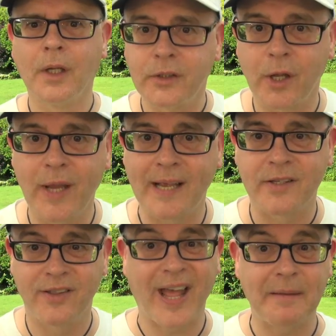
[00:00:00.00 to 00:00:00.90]
So
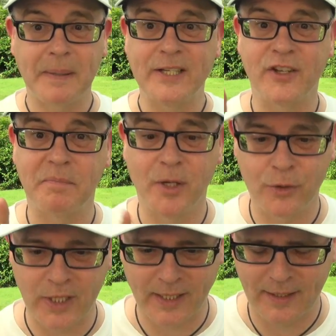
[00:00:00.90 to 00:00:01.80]
yes, that piece of
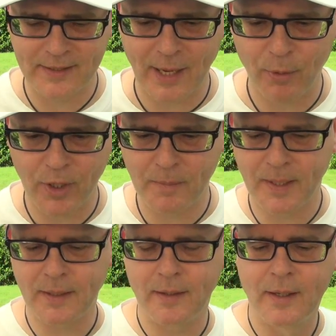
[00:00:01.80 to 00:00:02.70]
music. Is that what you
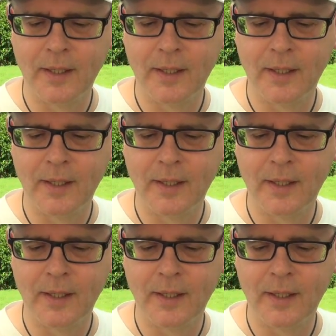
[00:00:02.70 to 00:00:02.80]
mean?